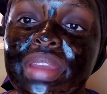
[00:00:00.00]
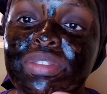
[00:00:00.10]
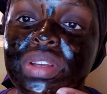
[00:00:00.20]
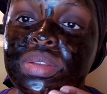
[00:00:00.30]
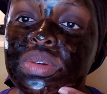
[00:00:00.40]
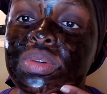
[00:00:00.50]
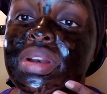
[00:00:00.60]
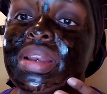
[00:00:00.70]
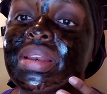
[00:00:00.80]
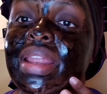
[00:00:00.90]
After
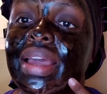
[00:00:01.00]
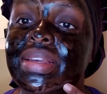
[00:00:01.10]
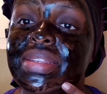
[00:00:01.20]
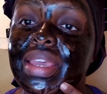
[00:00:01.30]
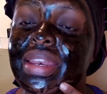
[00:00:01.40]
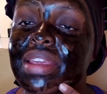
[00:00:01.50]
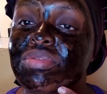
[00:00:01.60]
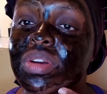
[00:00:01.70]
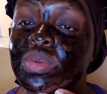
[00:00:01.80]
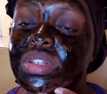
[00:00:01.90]
school, like I said,
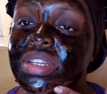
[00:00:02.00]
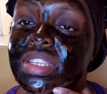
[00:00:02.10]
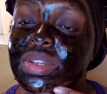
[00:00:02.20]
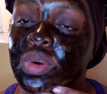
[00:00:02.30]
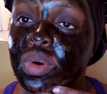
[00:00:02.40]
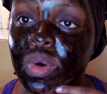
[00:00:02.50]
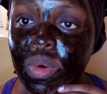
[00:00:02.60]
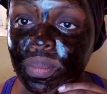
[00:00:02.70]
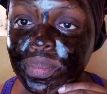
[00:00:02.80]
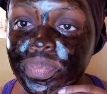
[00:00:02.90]
everyone would just go
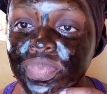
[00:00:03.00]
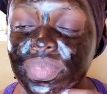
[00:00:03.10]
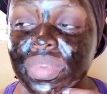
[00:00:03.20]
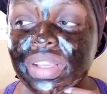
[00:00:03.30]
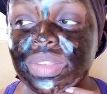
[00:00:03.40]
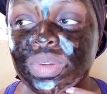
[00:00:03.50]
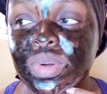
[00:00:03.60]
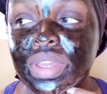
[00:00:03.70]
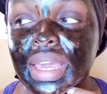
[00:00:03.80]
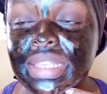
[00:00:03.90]
home. So
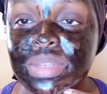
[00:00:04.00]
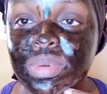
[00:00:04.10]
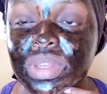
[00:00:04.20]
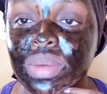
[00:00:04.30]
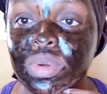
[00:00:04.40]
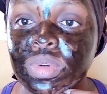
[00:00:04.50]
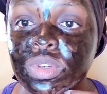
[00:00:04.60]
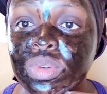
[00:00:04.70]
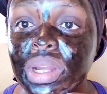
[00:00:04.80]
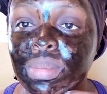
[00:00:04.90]
he asked me whether we could
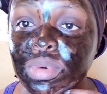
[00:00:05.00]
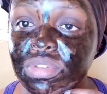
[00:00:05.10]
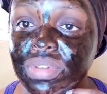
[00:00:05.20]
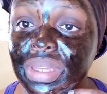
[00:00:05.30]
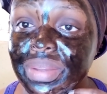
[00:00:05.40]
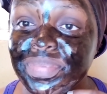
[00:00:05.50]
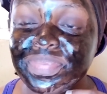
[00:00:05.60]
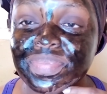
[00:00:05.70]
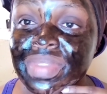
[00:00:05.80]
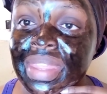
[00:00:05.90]
do a movie.
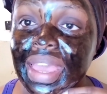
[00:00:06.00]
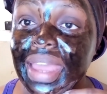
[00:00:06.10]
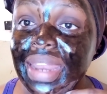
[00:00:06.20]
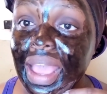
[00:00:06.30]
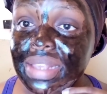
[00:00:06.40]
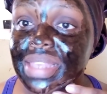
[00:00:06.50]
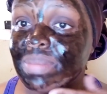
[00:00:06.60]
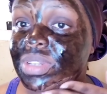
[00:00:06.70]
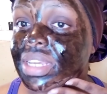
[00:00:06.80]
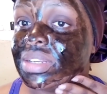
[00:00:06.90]
And I
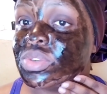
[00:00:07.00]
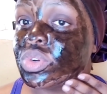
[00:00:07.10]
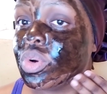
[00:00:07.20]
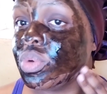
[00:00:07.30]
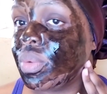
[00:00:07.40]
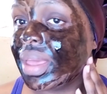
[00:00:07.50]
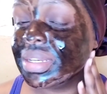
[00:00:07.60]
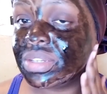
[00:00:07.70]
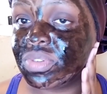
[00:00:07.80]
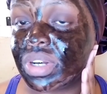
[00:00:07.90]
accepted. So we
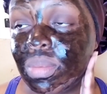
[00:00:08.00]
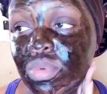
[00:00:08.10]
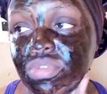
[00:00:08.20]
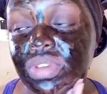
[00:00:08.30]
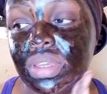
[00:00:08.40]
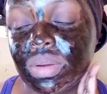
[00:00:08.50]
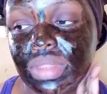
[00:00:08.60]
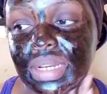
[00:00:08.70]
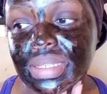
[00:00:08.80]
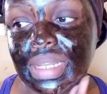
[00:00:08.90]
went for a movie on
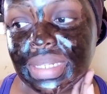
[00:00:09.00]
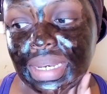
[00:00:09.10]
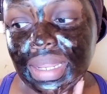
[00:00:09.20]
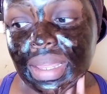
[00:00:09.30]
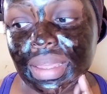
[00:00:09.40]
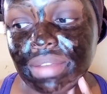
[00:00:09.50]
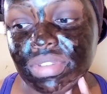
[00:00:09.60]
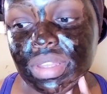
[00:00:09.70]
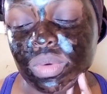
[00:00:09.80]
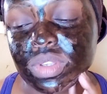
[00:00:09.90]
that Saturday.
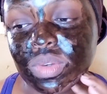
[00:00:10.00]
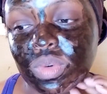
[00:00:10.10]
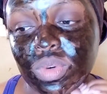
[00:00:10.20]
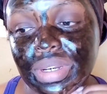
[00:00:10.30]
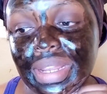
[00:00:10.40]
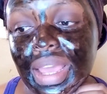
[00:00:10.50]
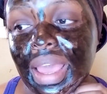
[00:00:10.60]
Everything was good.